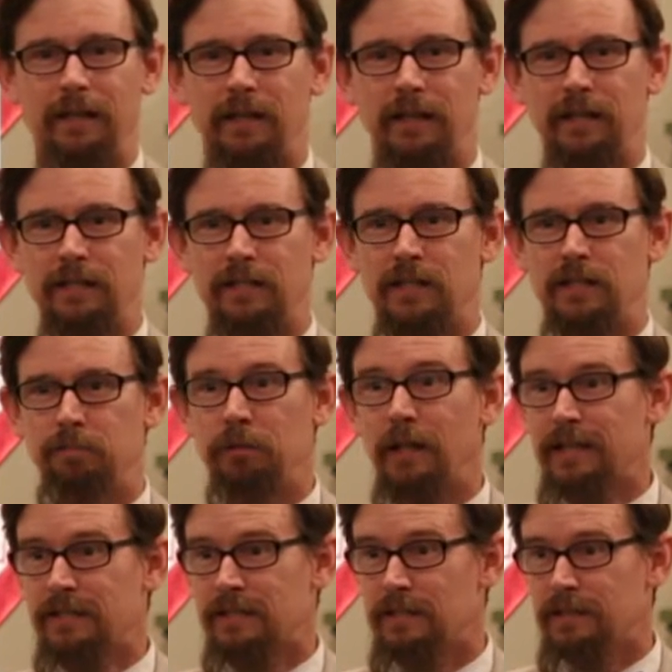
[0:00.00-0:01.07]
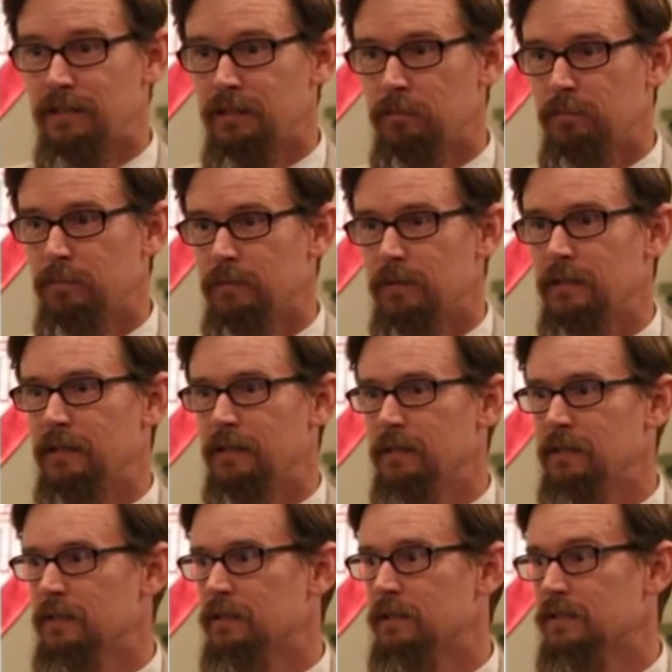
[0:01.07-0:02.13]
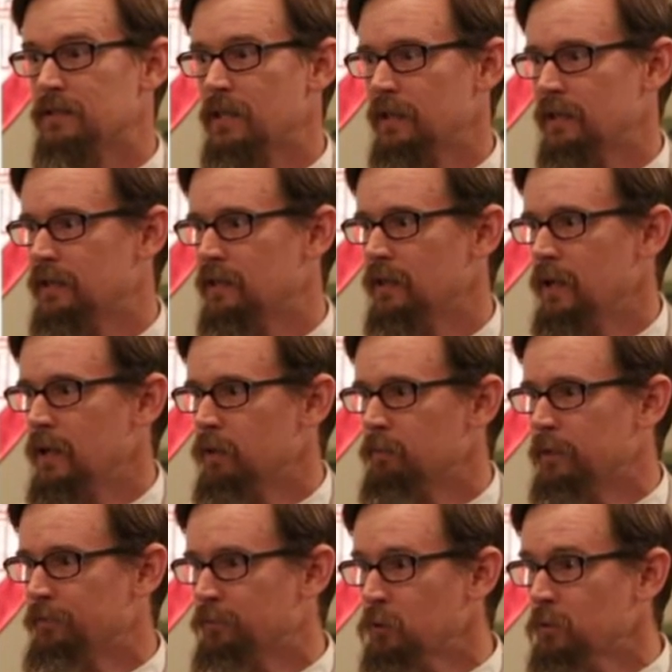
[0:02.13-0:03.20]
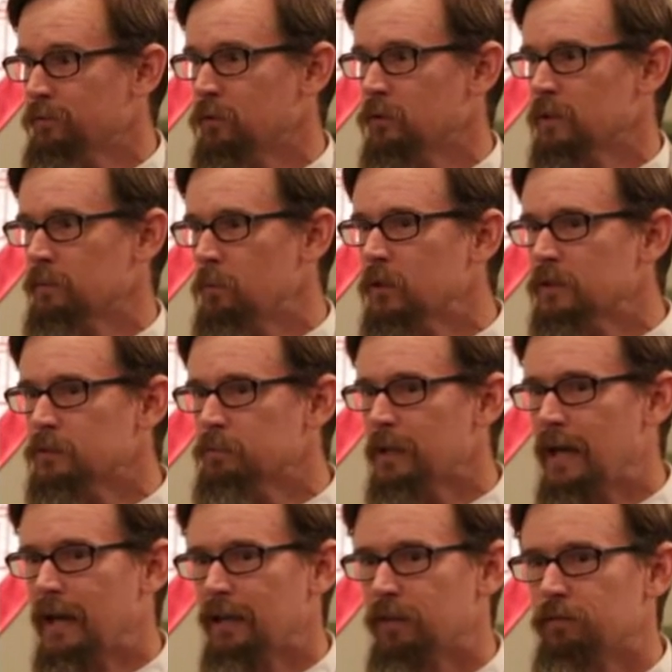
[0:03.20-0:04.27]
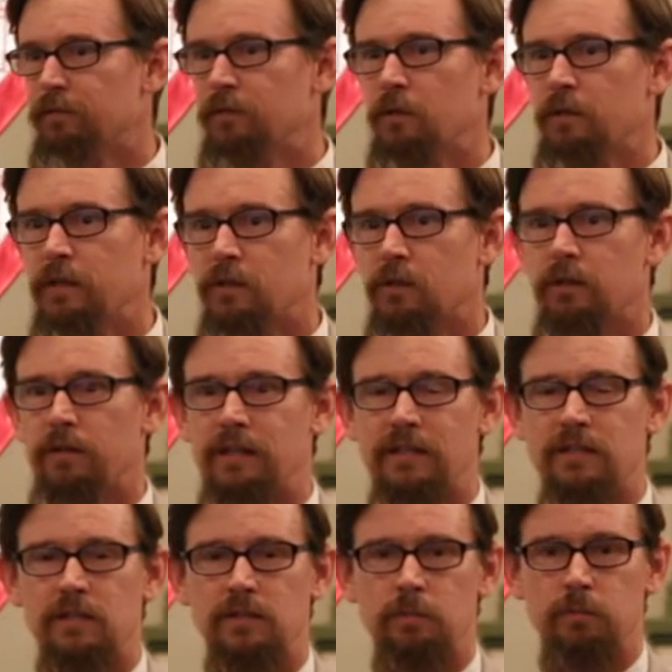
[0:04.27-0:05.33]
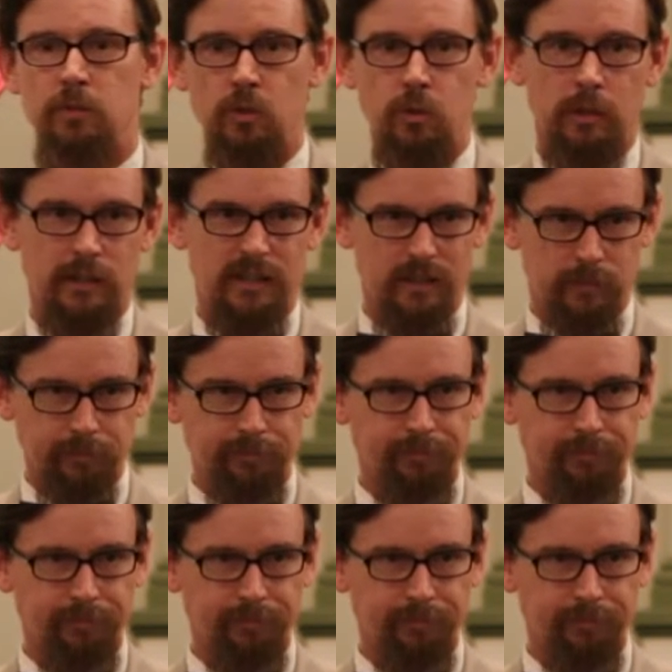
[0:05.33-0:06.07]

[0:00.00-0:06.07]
And he blessed them, and he said, "Be fruitful and multiply and fill the earth and subdue it,